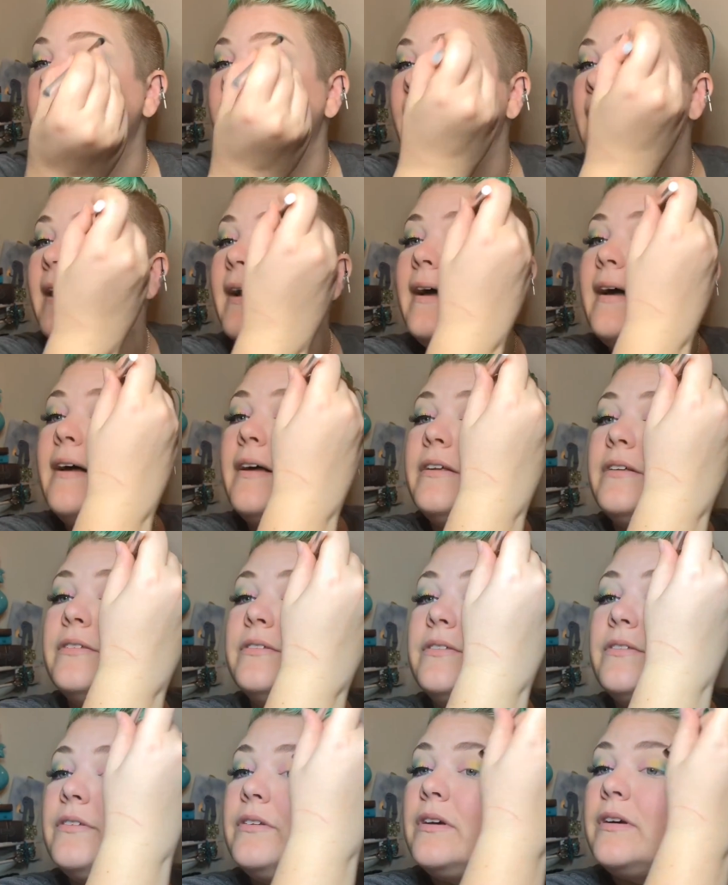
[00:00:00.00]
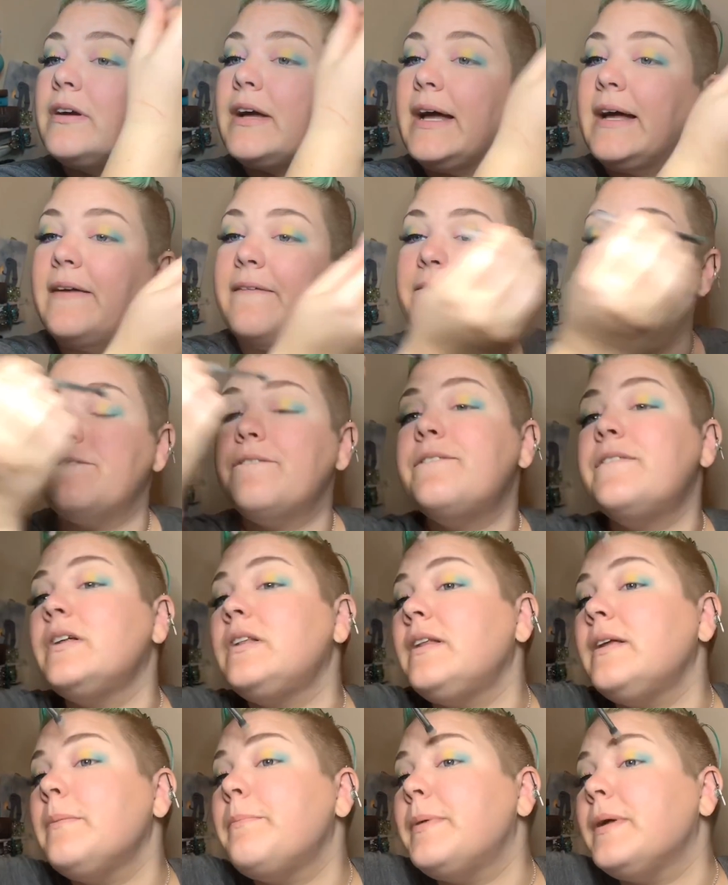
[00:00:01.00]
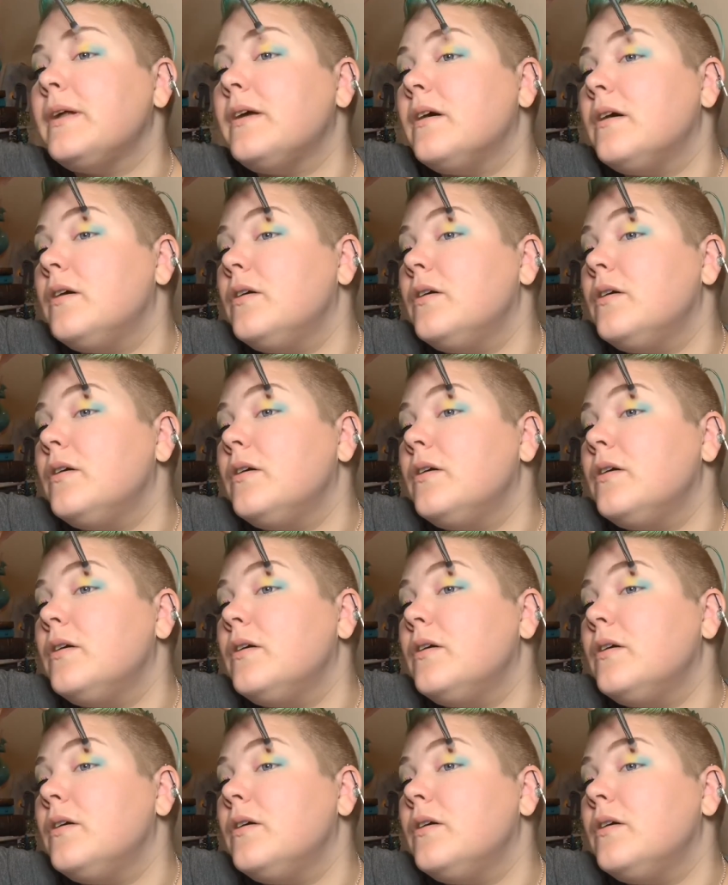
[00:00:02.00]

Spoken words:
and kind of flip it